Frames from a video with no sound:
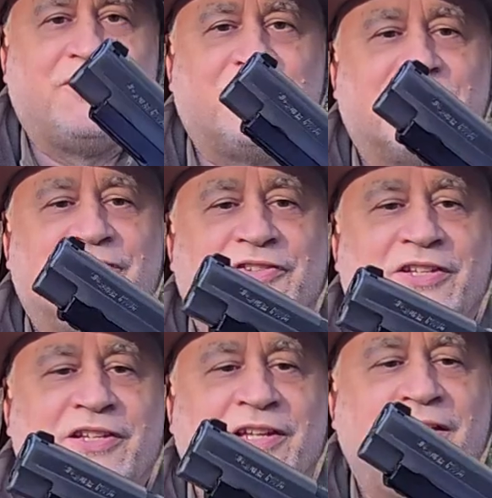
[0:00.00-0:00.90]
you can
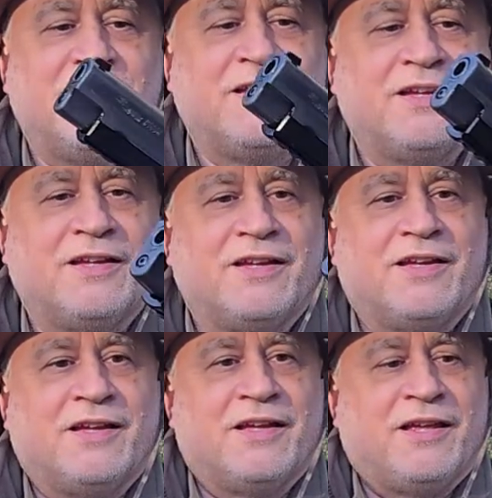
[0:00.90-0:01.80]
see,
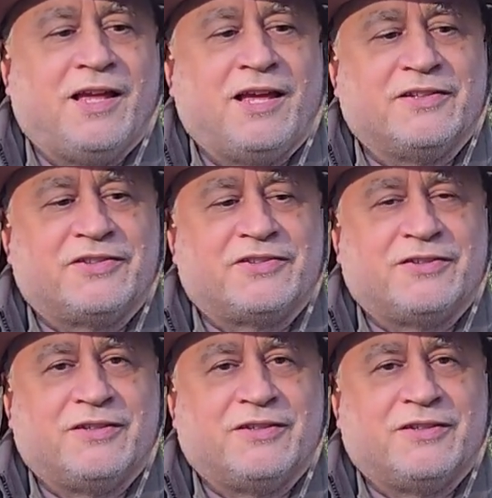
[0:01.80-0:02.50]
has